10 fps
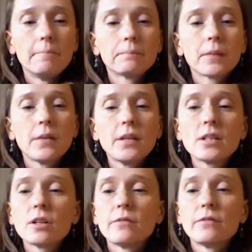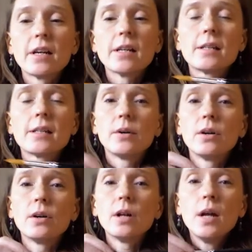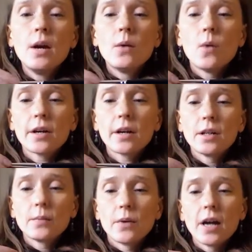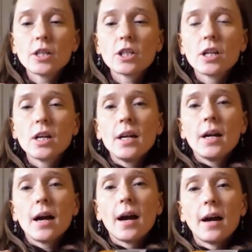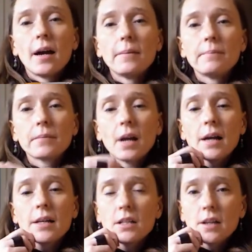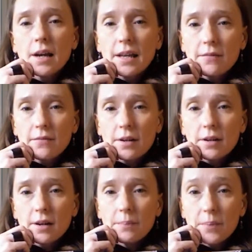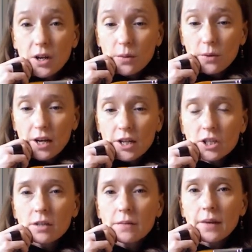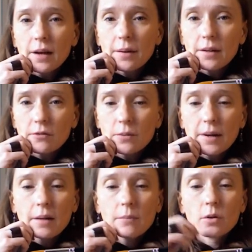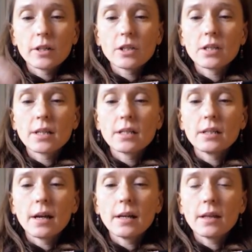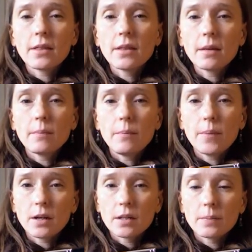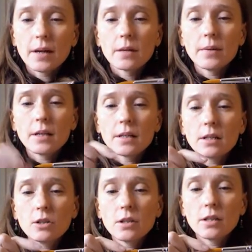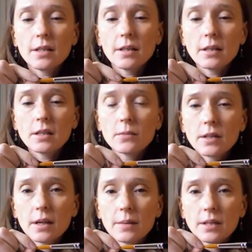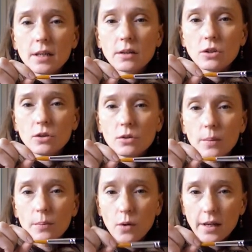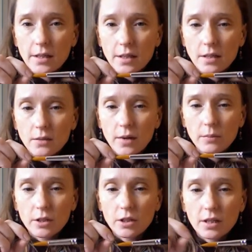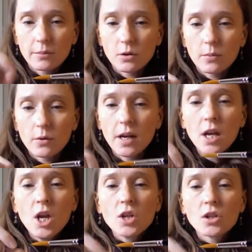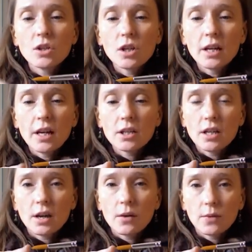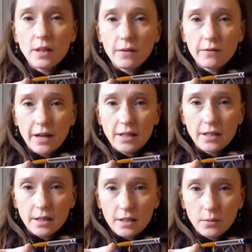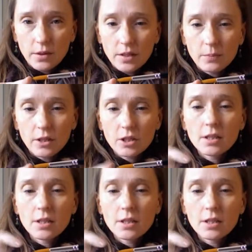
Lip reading: these are a very simple watercolor brush. I gave it a bigger brush, and if you're buying more brushes, I think bigger is better, because as you can see, this one comes down to a point. These round brushes come to a point. So you can actually get really fine detail with these brushes,